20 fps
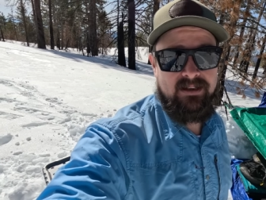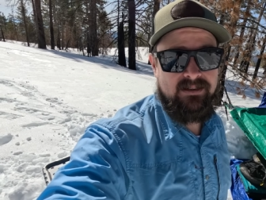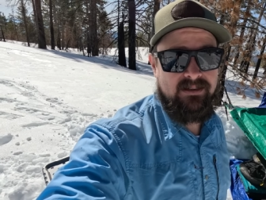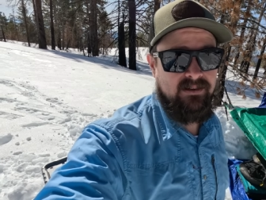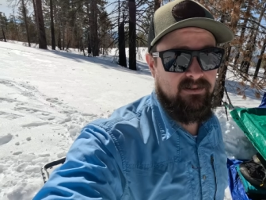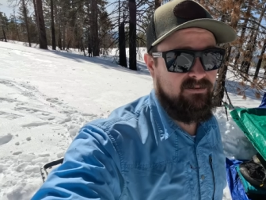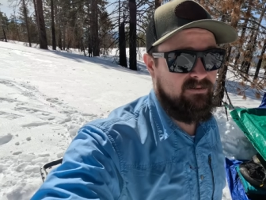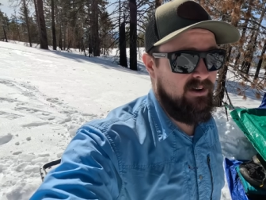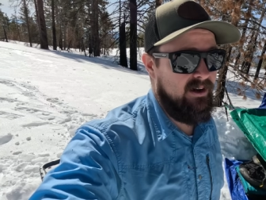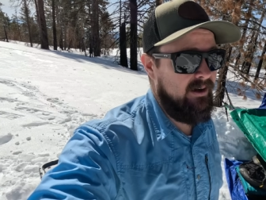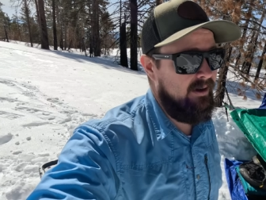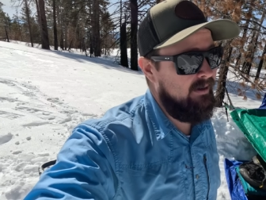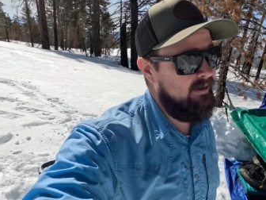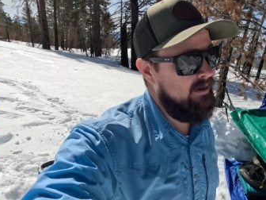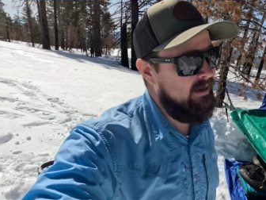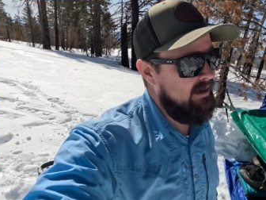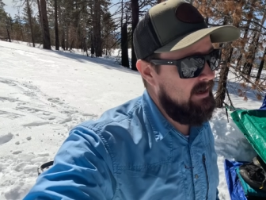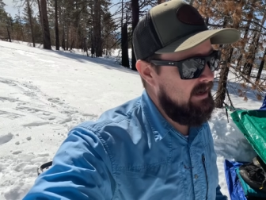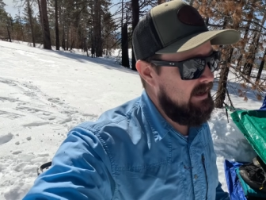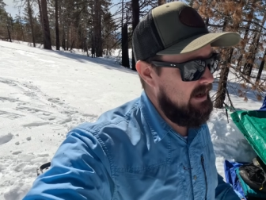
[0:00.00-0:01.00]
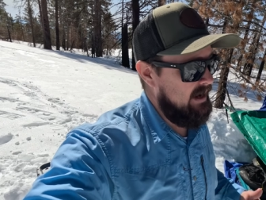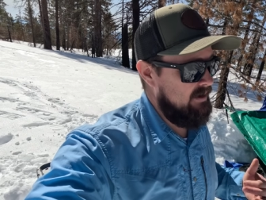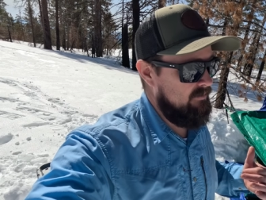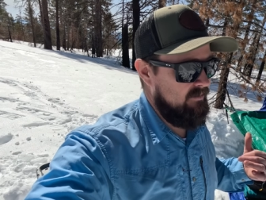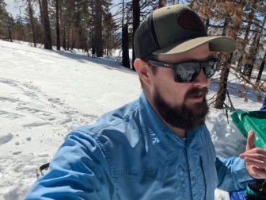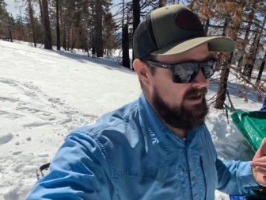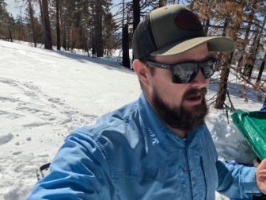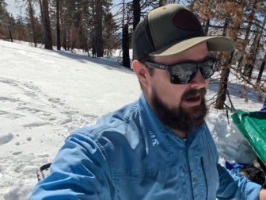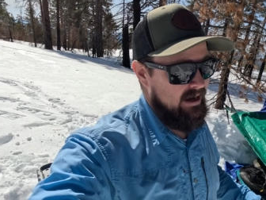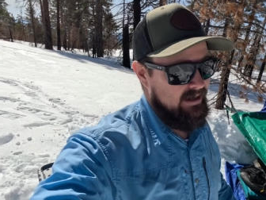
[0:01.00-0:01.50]
next to the fire
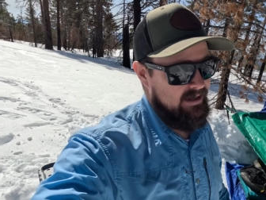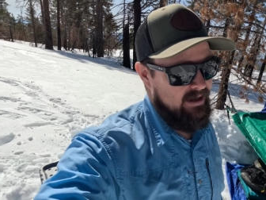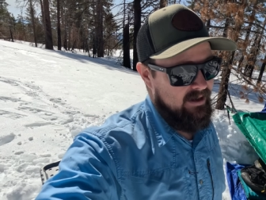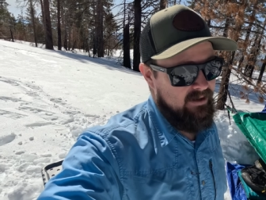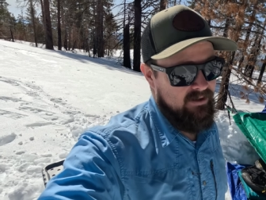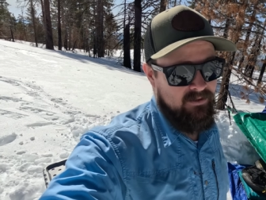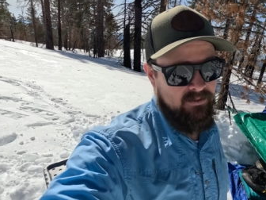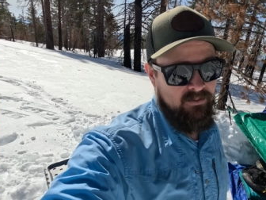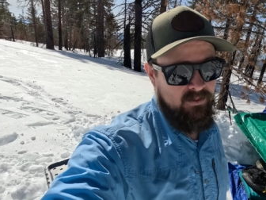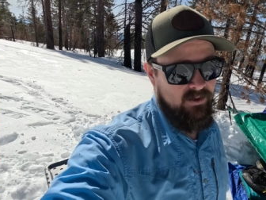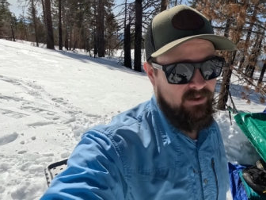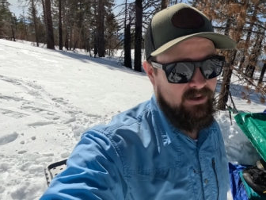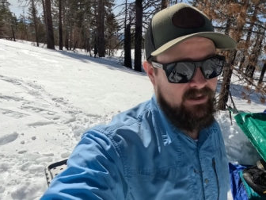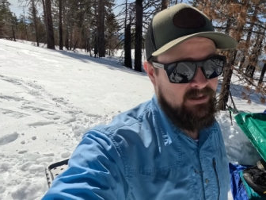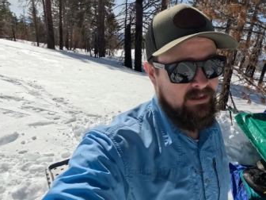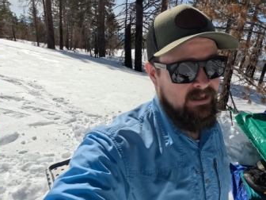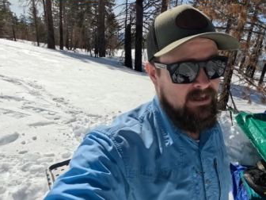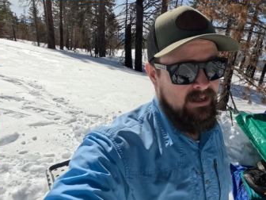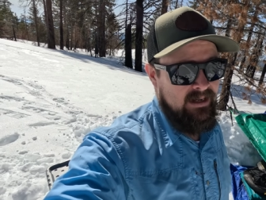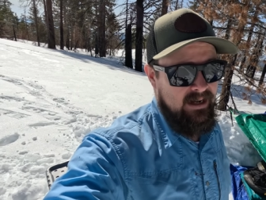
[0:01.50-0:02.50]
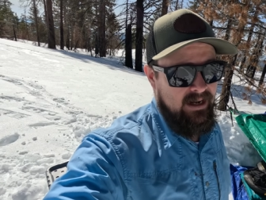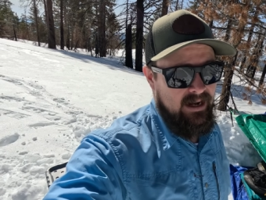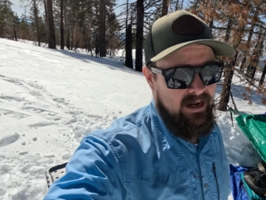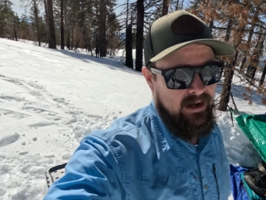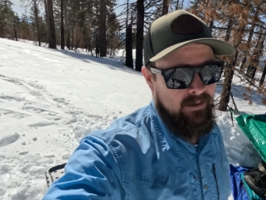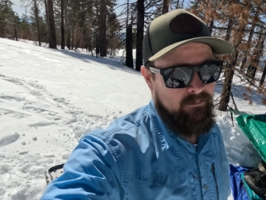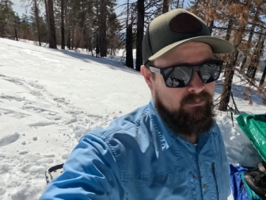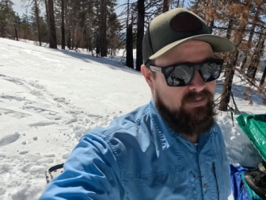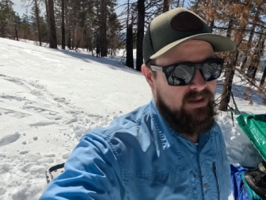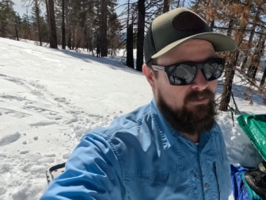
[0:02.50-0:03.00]
and we hike out in the morning.
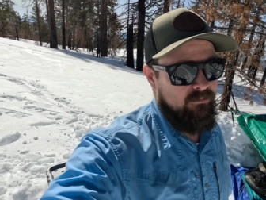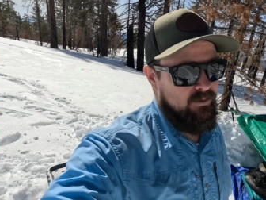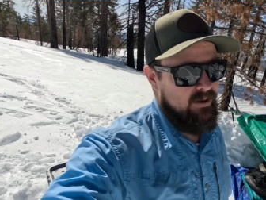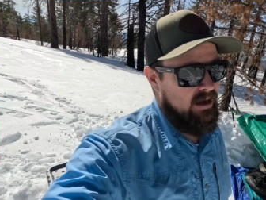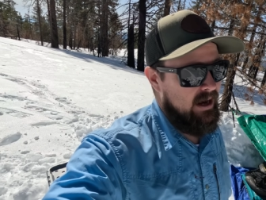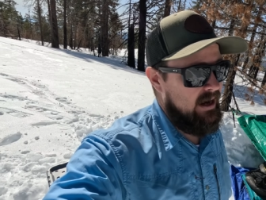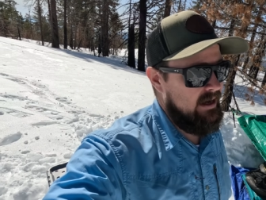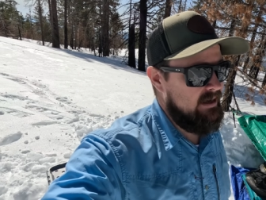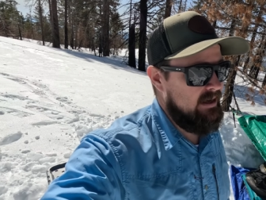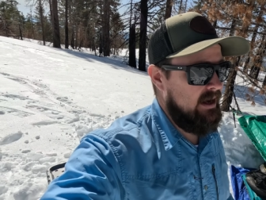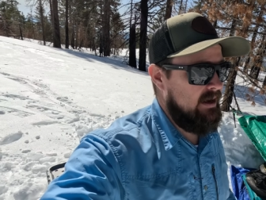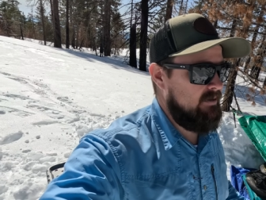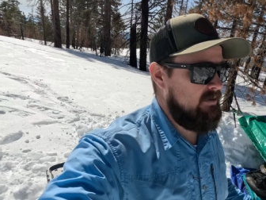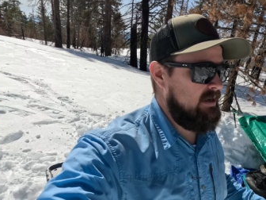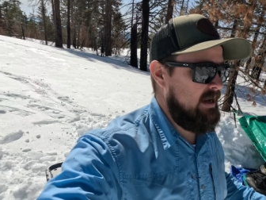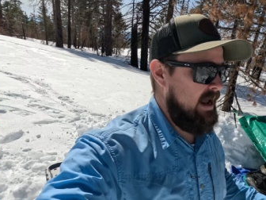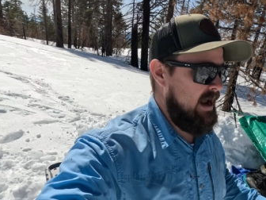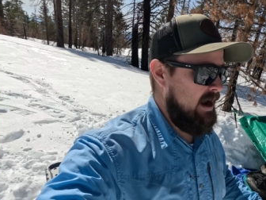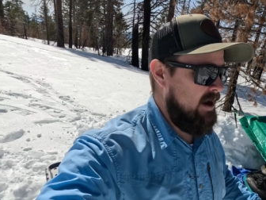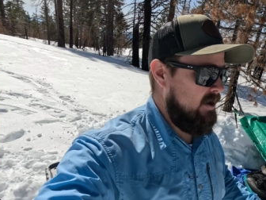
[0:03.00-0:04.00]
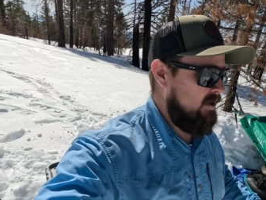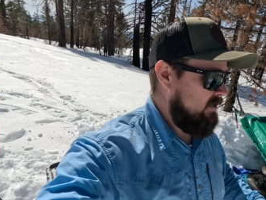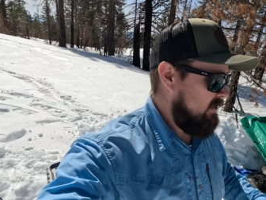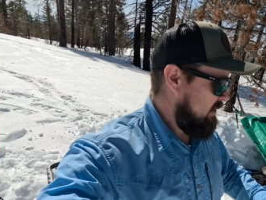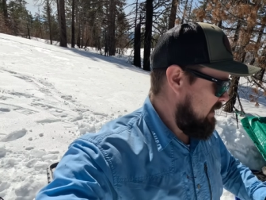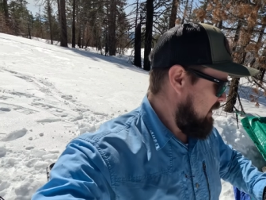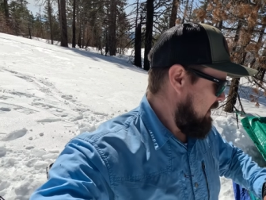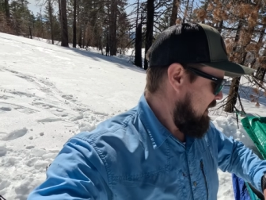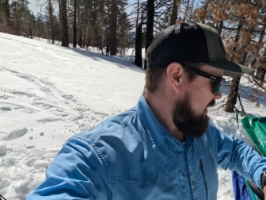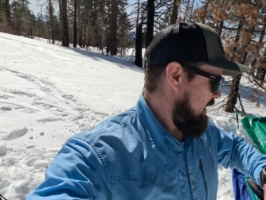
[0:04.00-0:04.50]
Um, if we hike out now